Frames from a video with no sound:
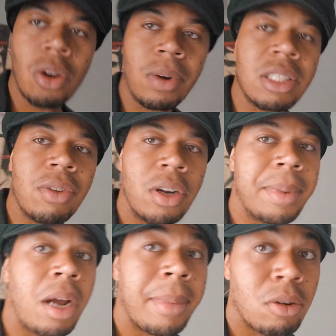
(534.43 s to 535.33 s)
You guys are doing in
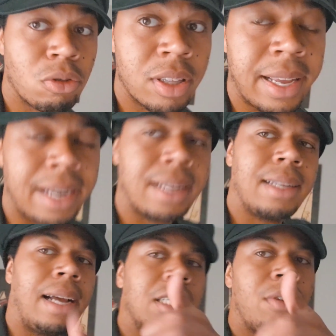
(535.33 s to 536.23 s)
the comment, know what you think.
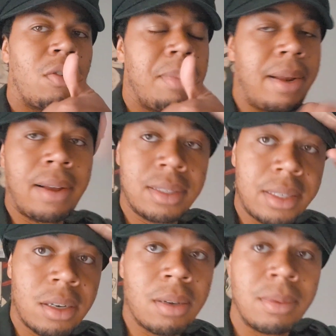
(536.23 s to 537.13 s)
That is video for me, I'll see y'all.